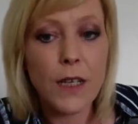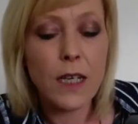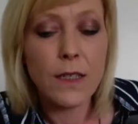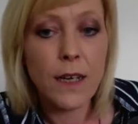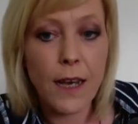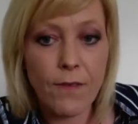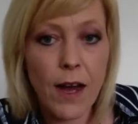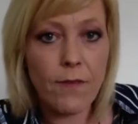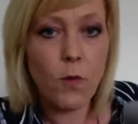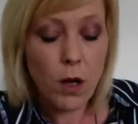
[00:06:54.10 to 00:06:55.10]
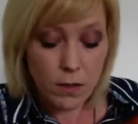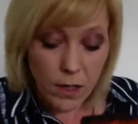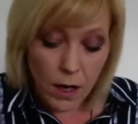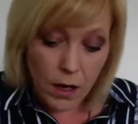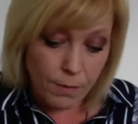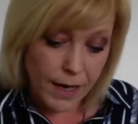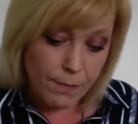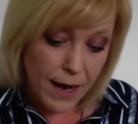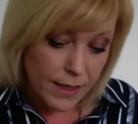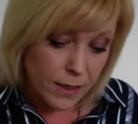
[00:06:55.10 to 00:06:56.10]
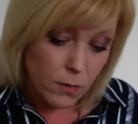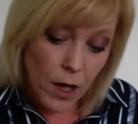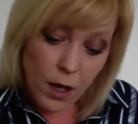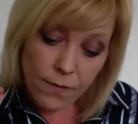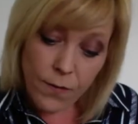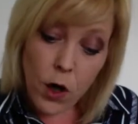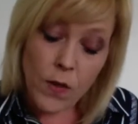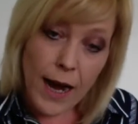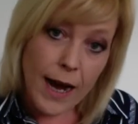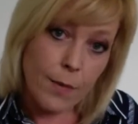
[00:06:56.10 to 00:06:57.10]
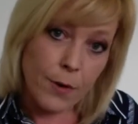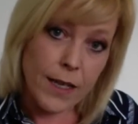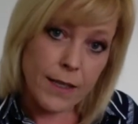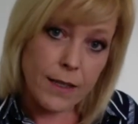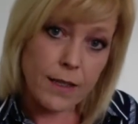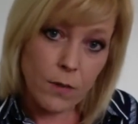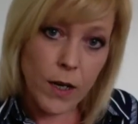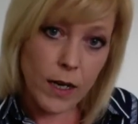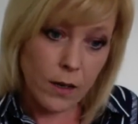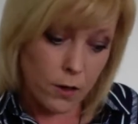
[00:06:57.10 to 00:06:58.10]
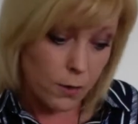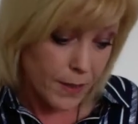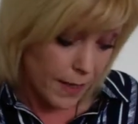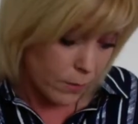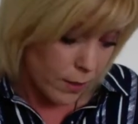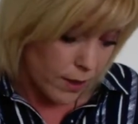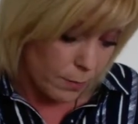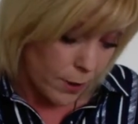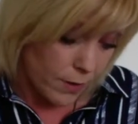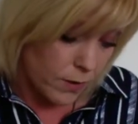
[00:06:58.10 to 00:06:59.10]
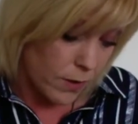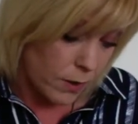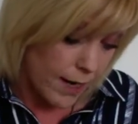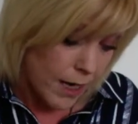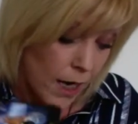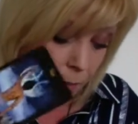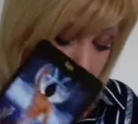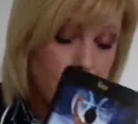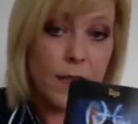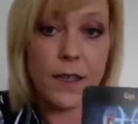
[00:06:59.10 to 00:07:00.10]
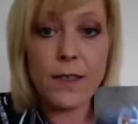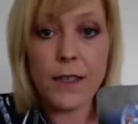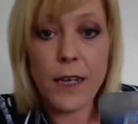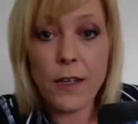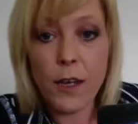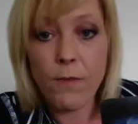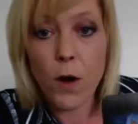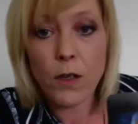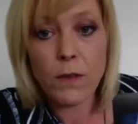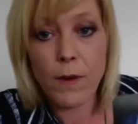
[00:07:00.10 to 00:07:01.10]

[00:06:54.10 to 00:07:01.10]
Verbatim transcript: you see it? Five of Wands. Big battle for the High Priestess, Queen of Cups. That's what this person's doing because they can see that you've walked